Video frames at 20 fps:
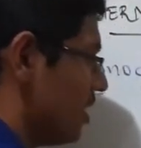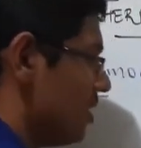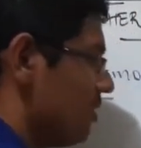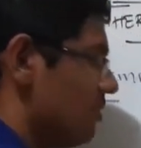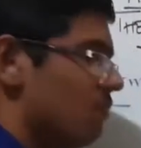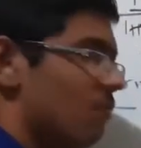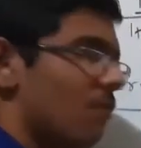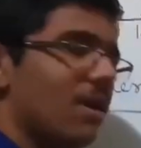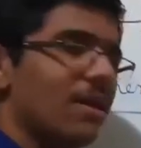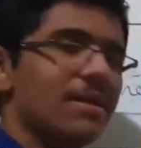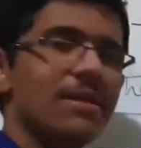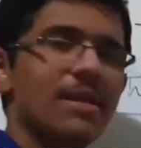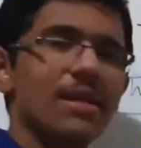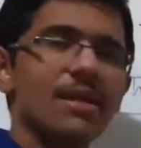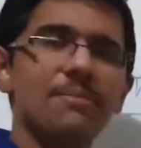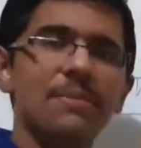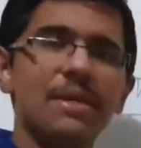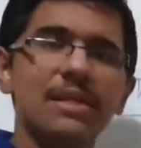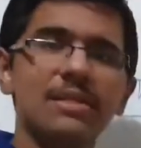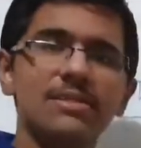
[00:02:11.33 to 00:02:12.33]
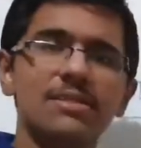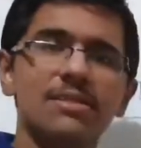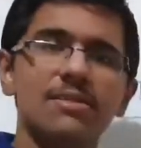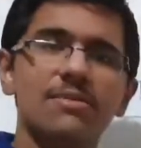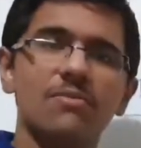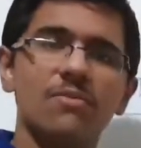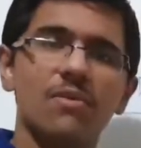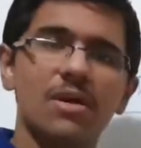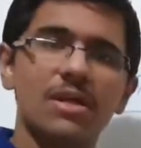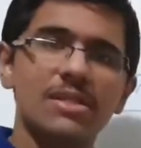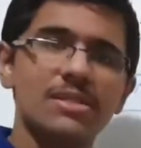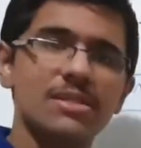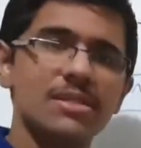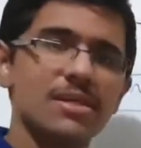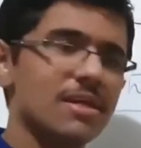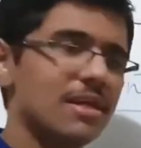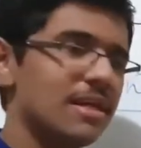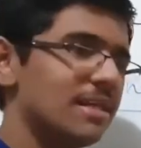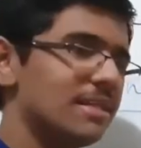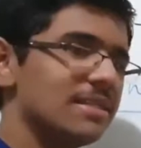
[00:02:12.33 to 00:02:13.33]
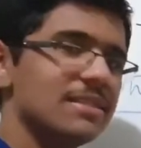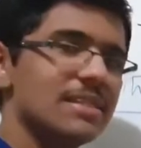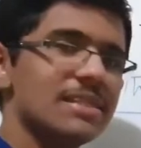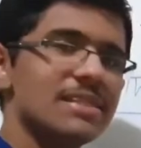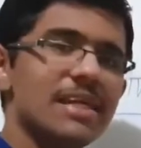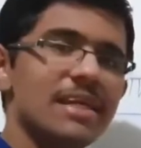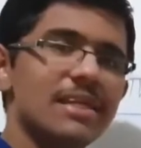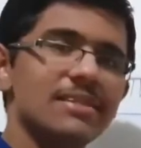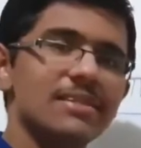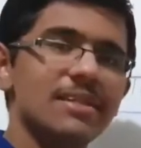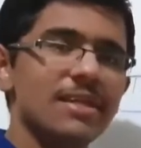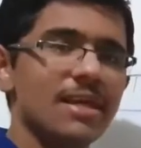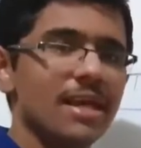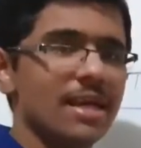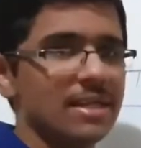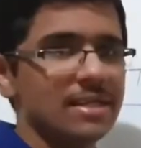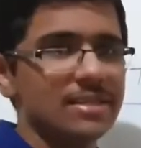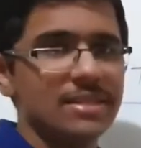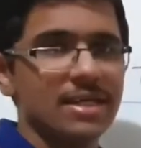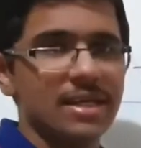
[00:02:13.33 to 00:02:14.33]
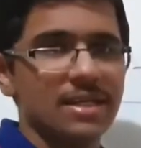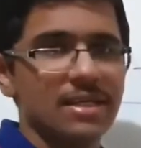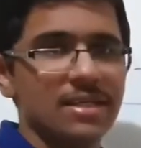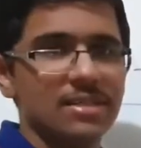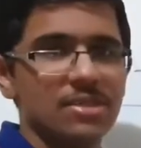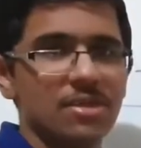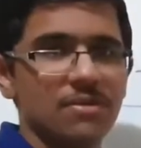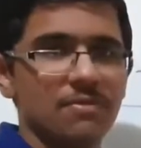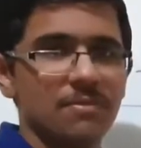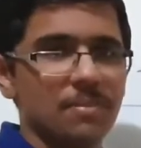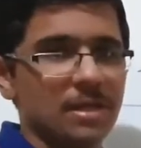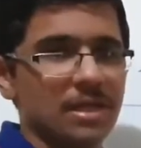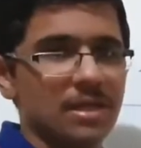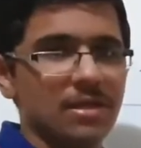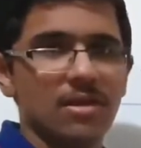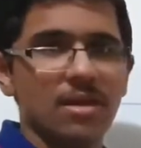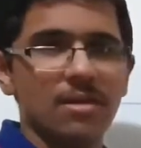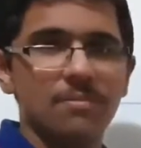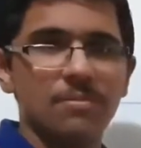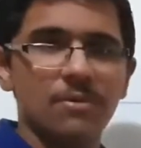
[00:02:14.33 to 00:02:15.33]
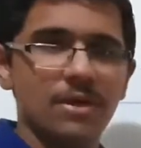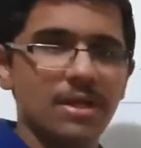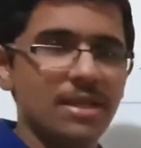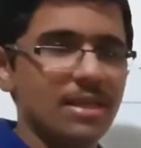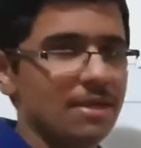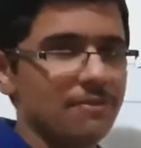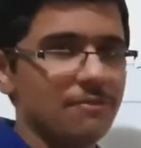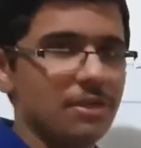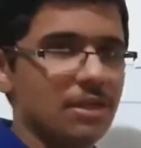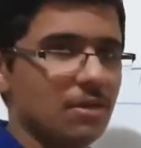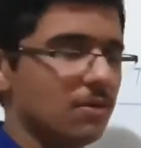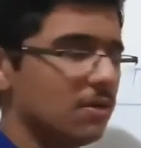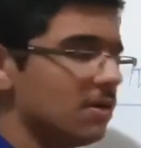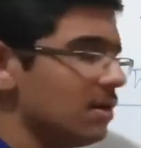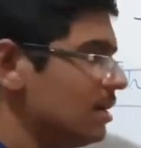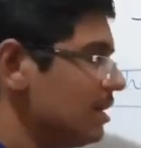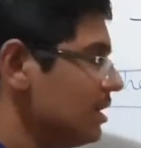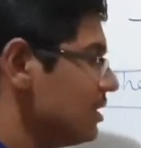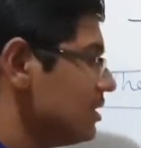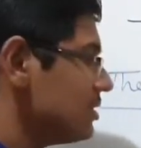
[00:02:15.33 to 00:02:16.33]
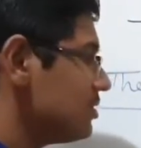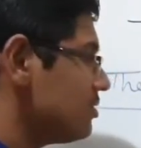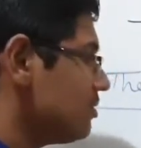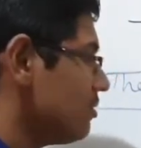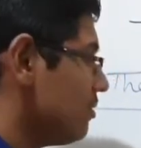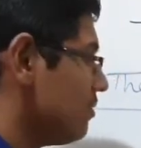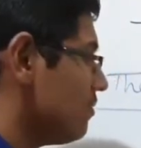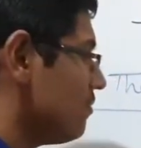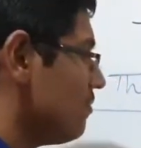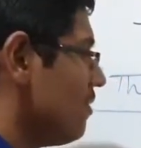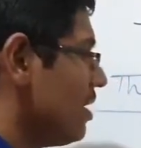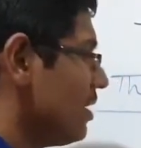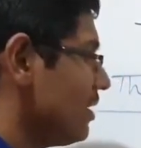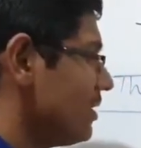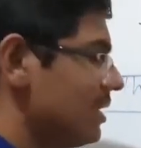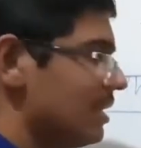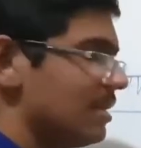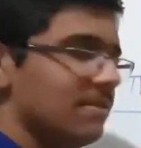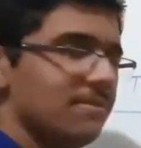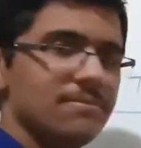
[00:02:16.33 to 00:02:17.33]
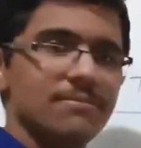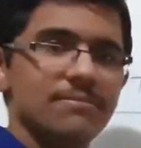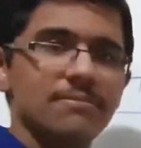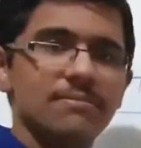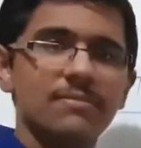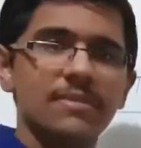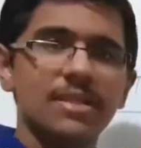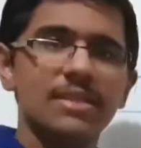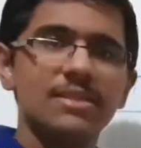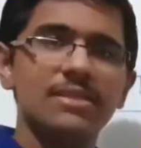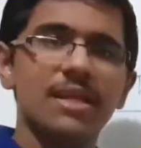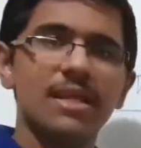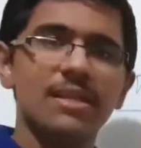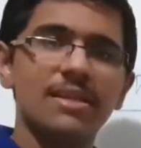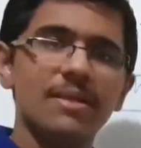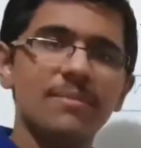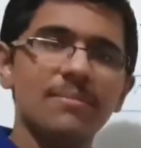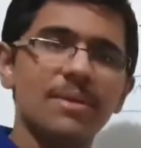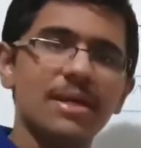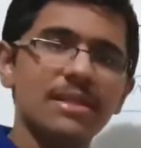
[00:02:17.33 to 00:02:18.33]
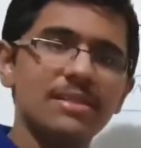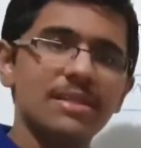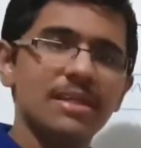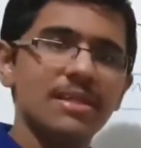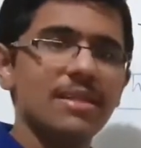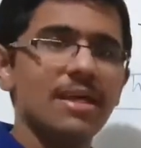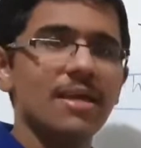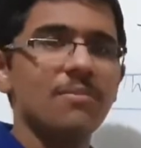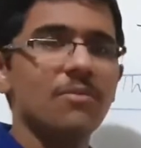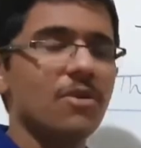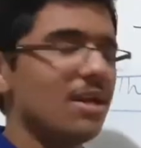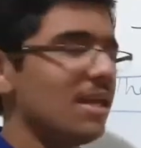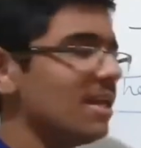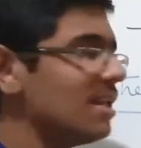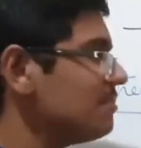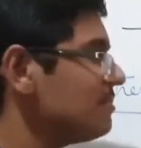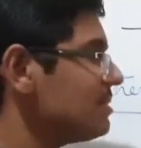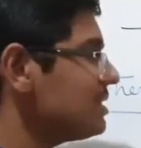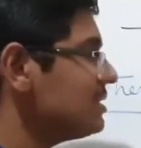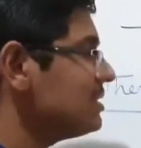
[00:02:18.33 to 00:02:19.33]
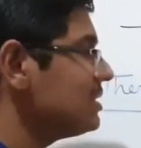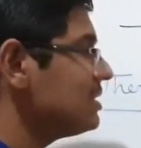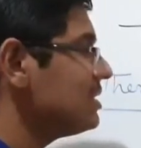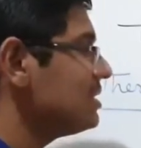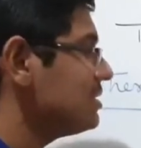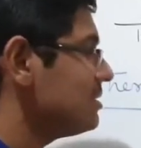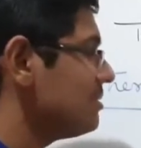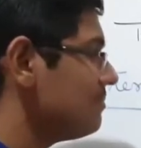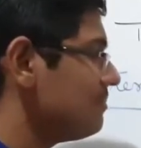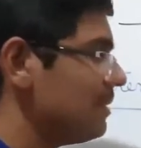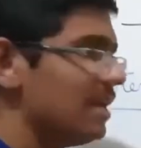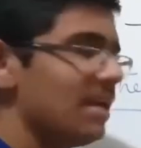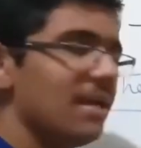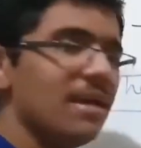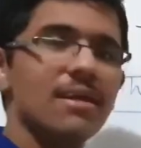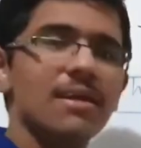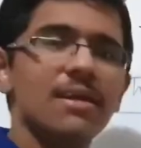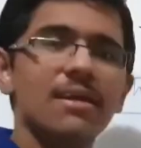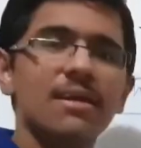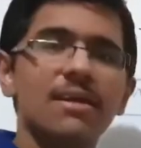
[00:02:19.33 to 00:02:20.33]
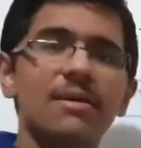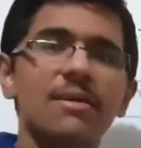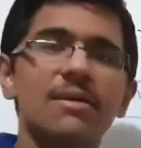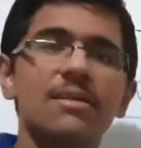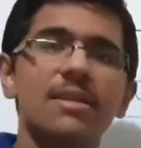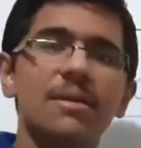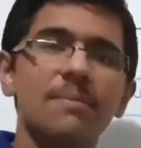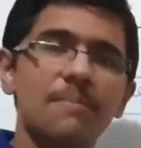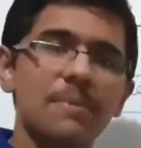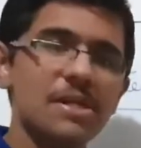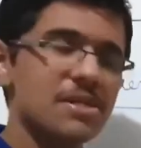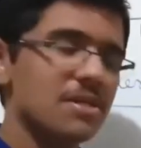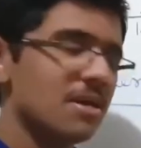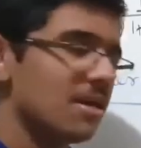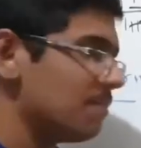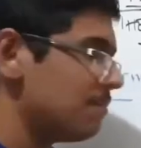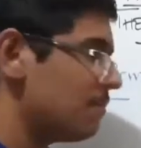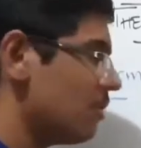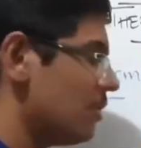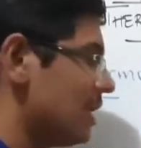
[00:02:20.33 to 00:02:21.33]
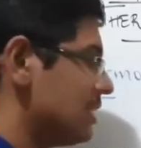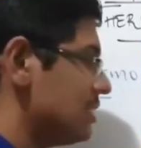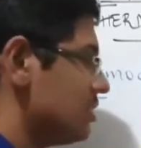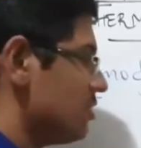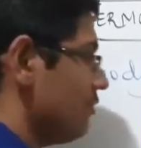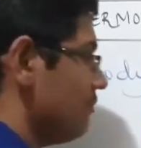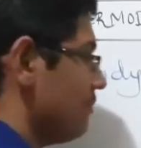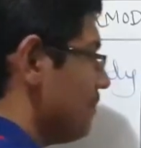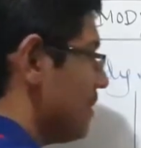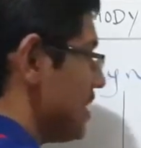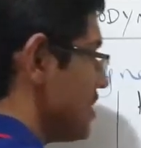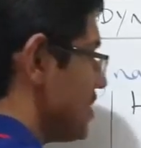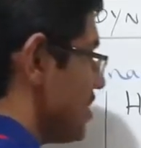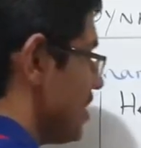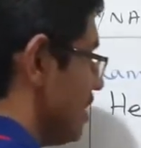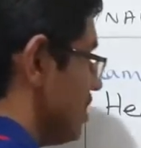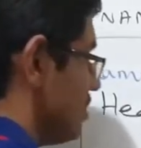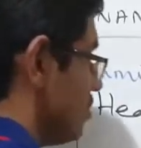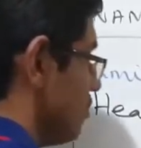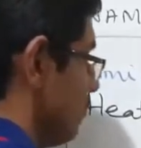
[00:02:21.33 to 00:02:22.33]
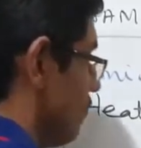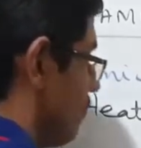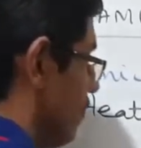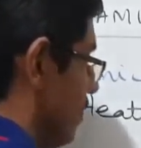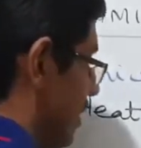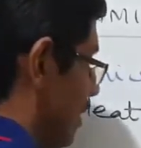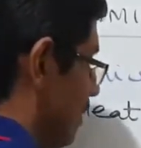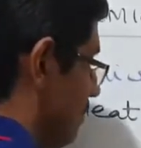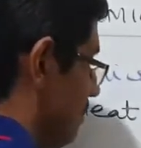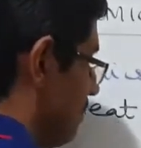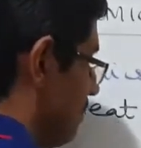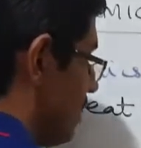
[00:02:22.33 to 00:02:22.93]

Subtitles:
Work done means what? It is a change in kinetic energy of a particular body that we know. So work done is nothing but, in thermodynamics, it is simply the product of pressure into volume.